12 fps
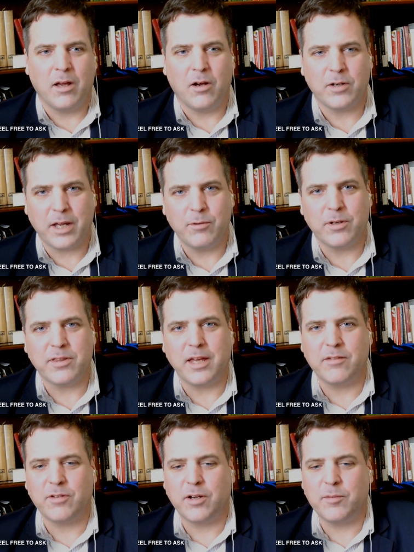Okay, well, thank
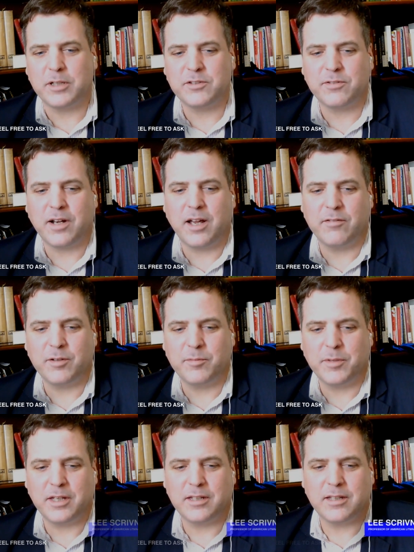you very much for having
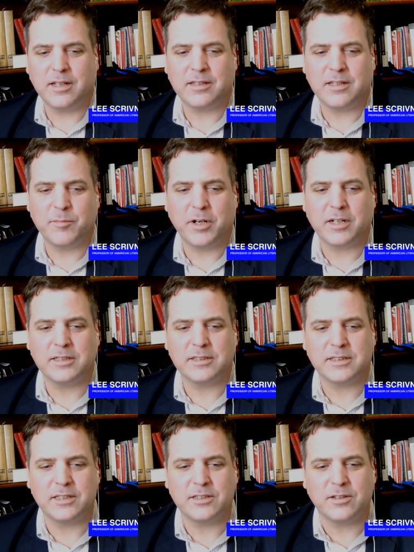me at the American
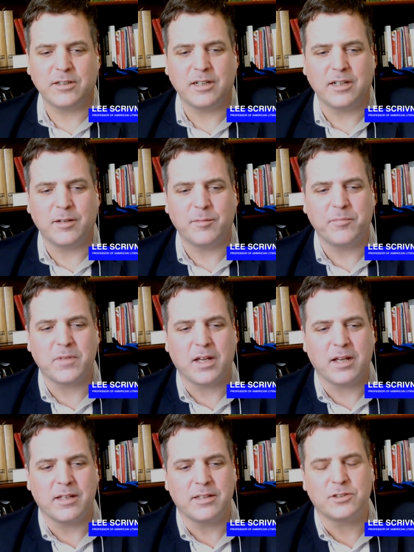Center. Um,
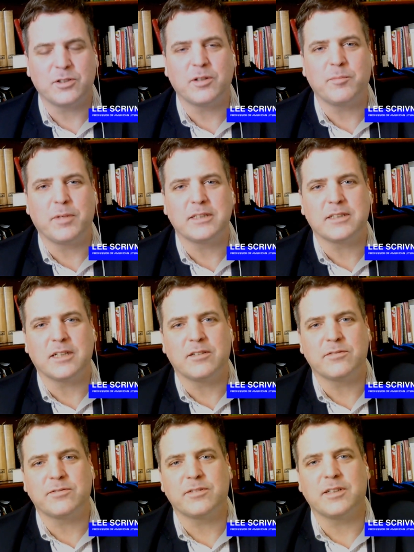I enjoyed
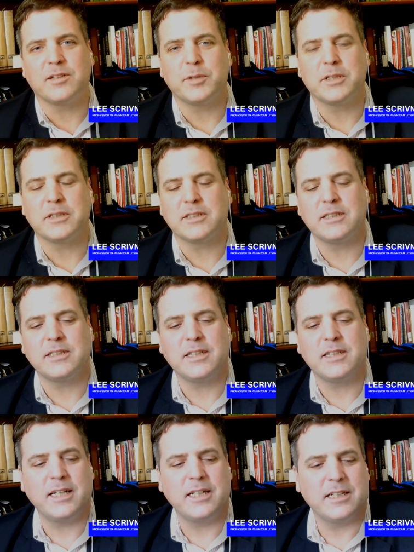myself immensely
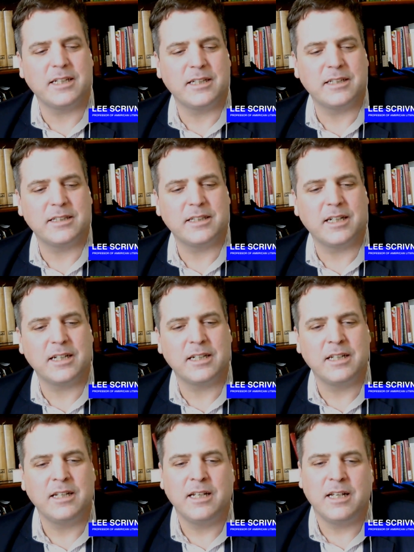today, and uh,
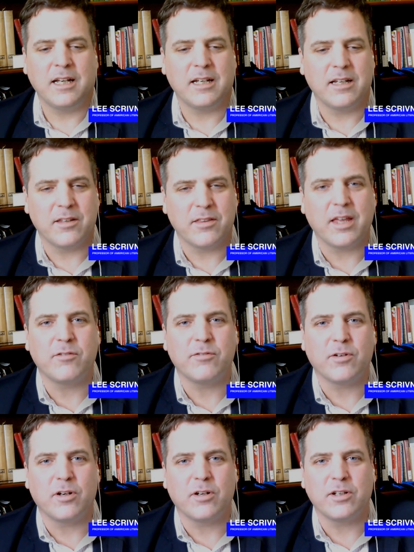uh, thank you
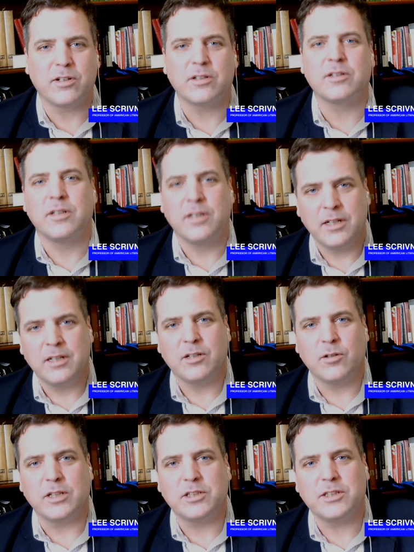for all your
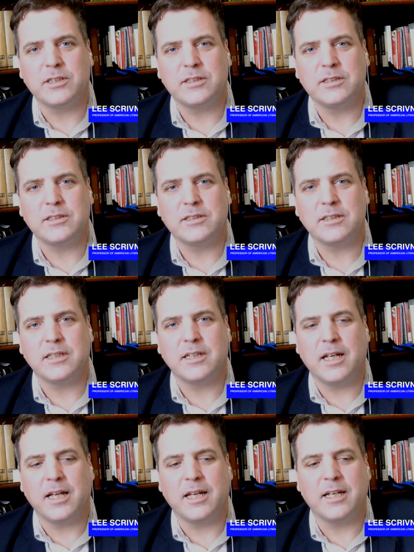questions.
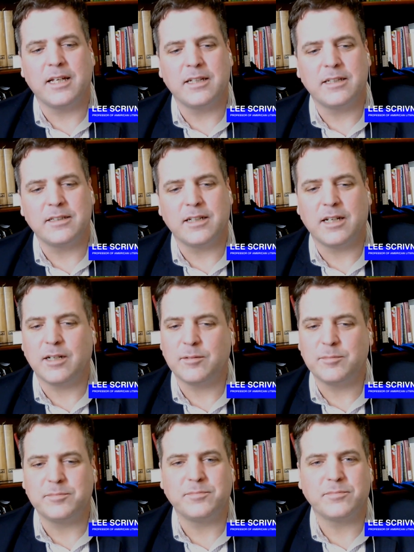And
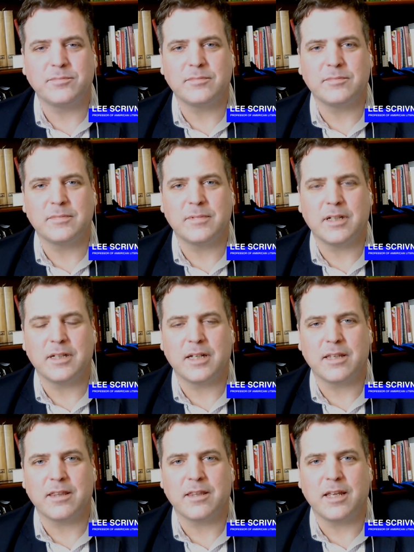um,
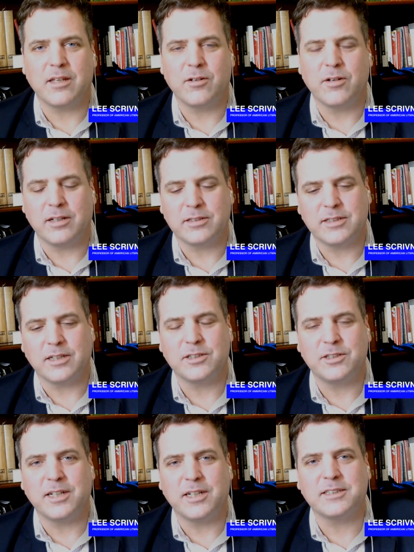uh, thank you. I'll talk
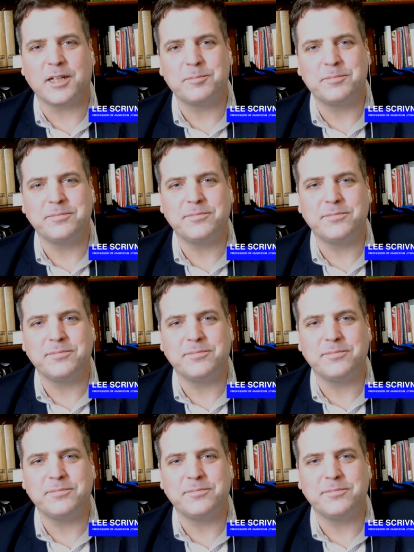to you next time.